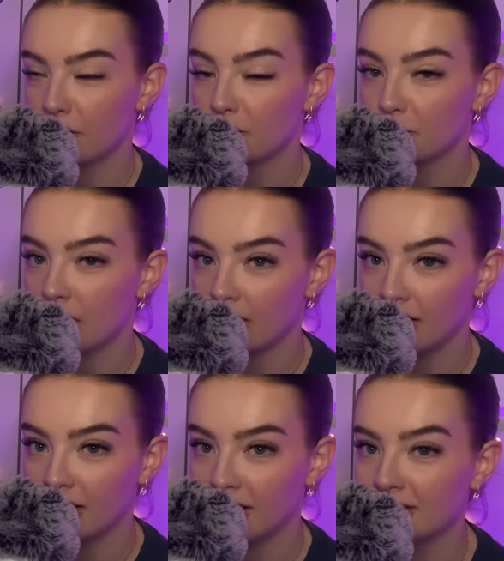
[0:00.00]
of
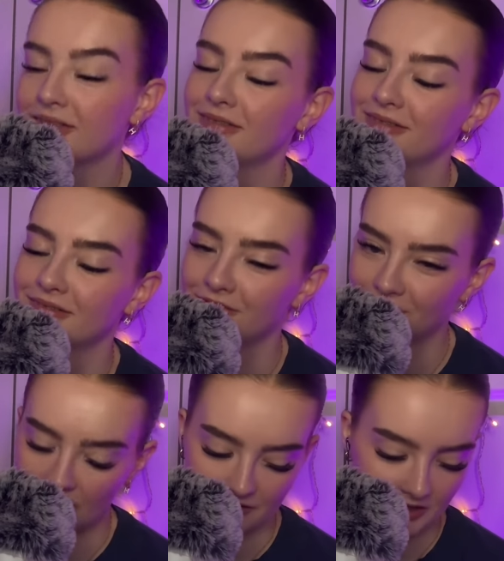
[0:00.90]
mine,
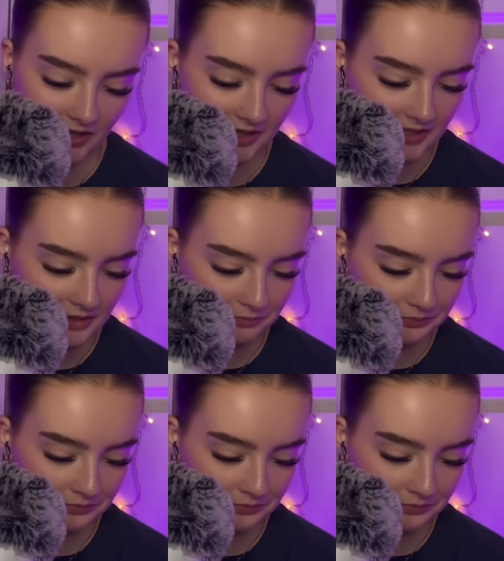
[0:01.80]
5 stars.